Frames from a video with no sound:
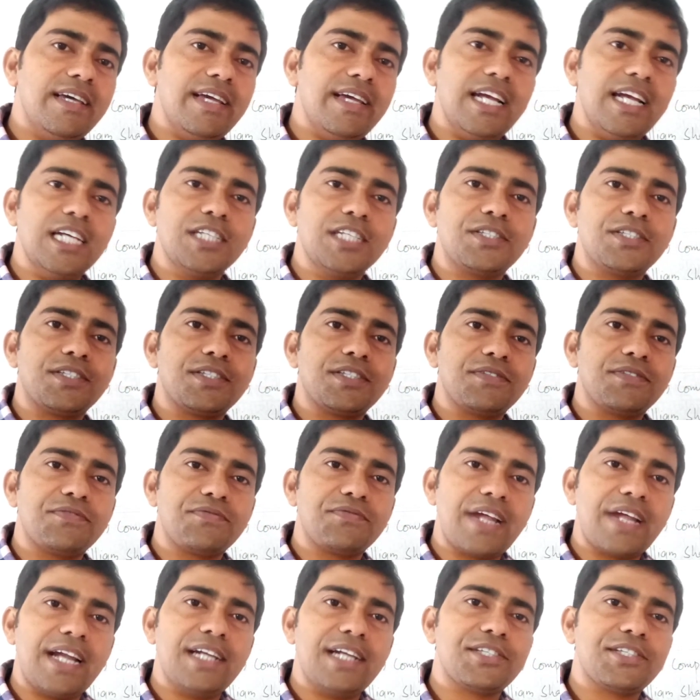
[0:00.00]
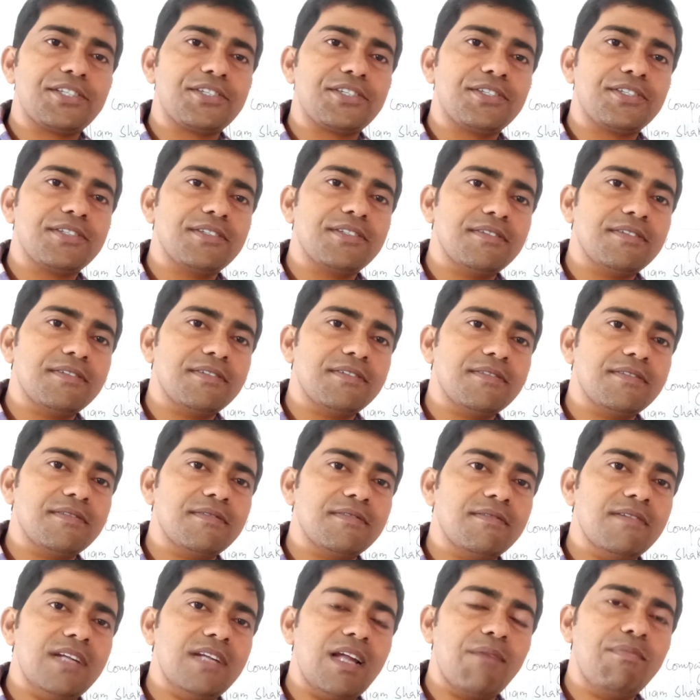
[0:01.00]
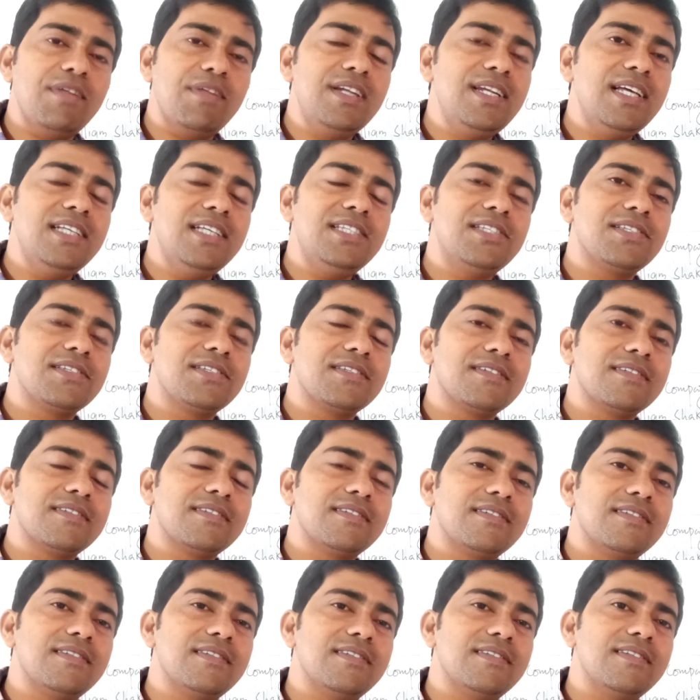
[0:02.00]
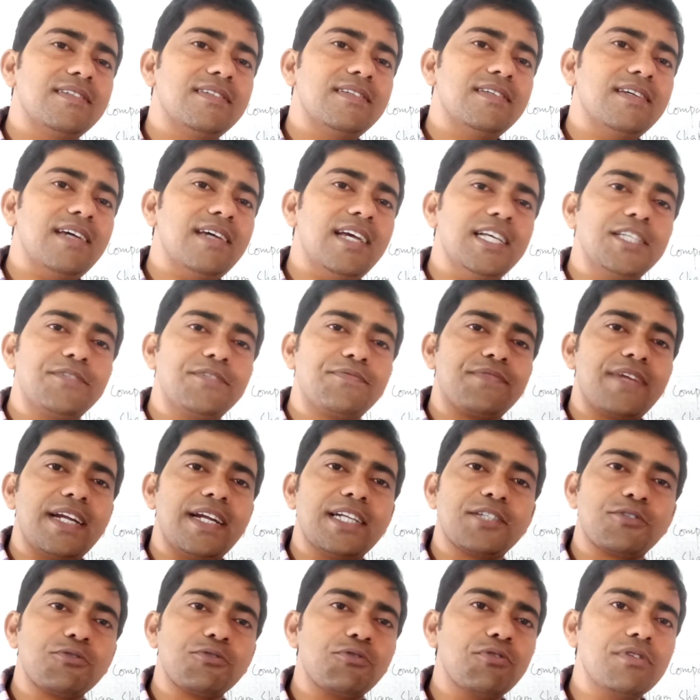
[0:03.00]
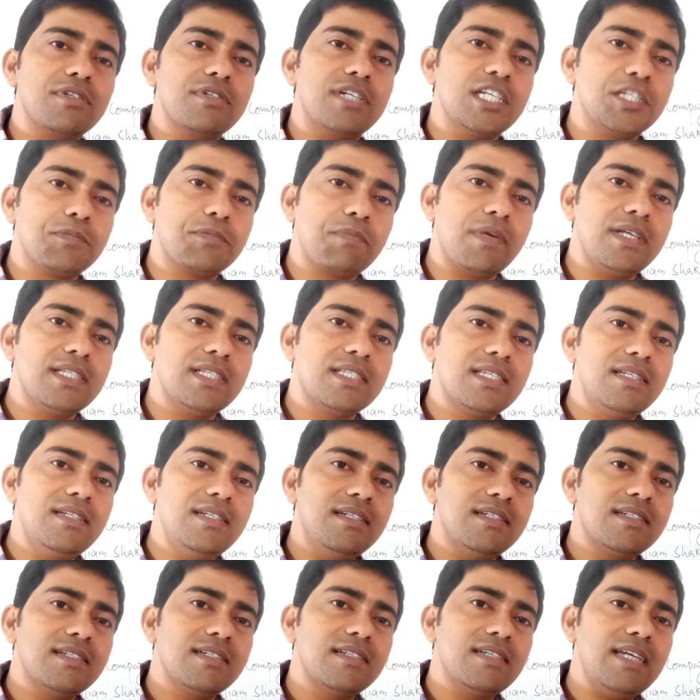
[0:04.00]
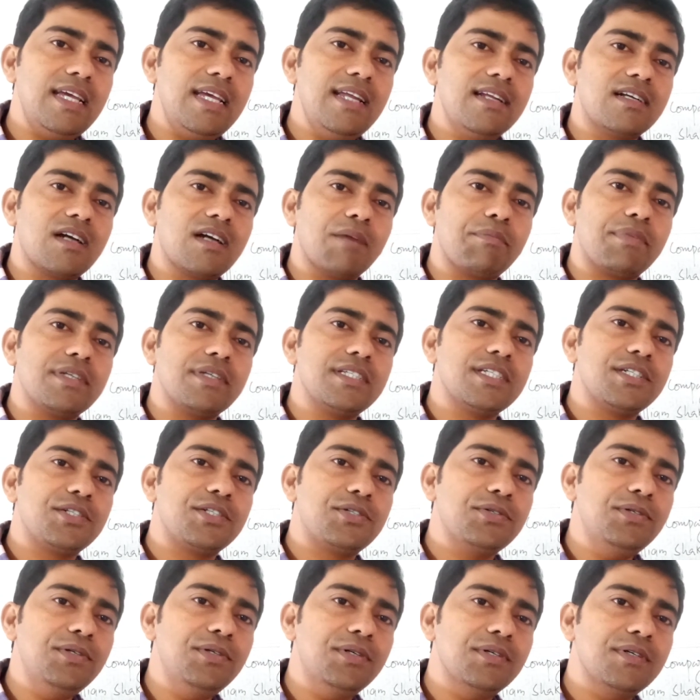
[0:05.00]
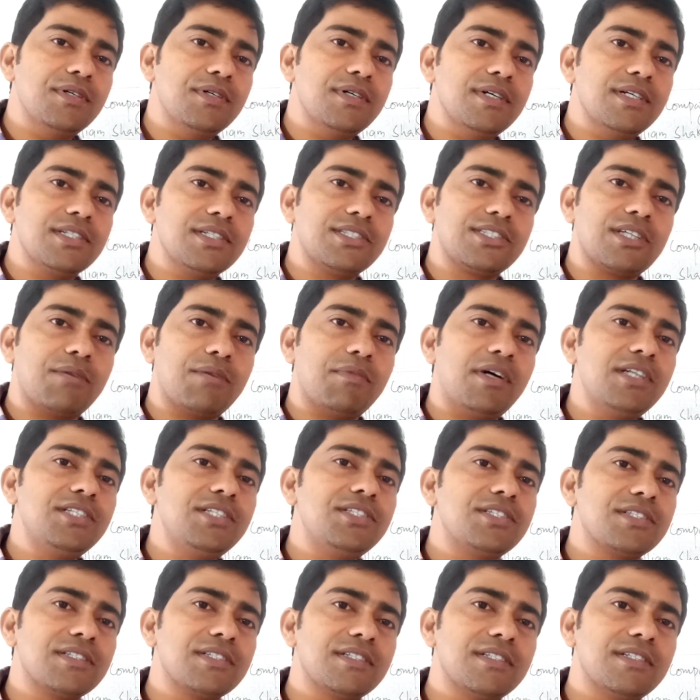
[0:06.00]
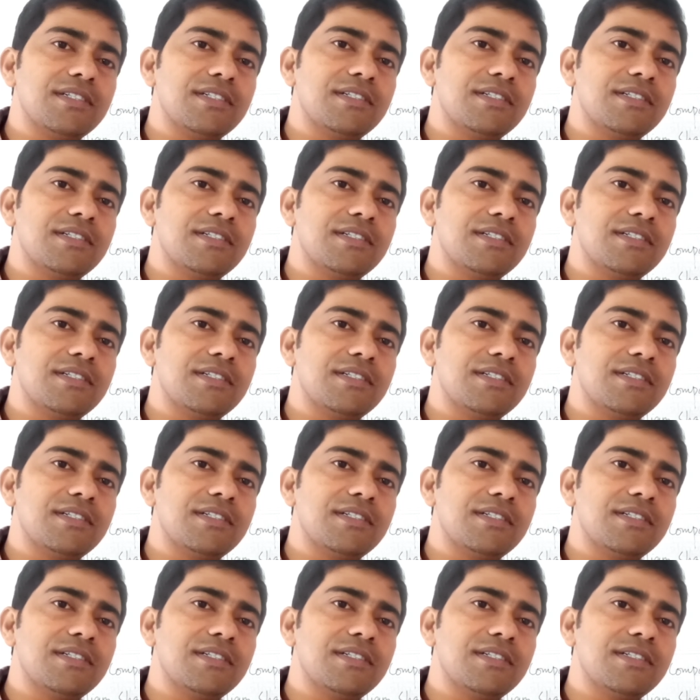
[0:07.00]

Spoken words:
his friend's loveliness, his friend's good disposition in comparison to summer's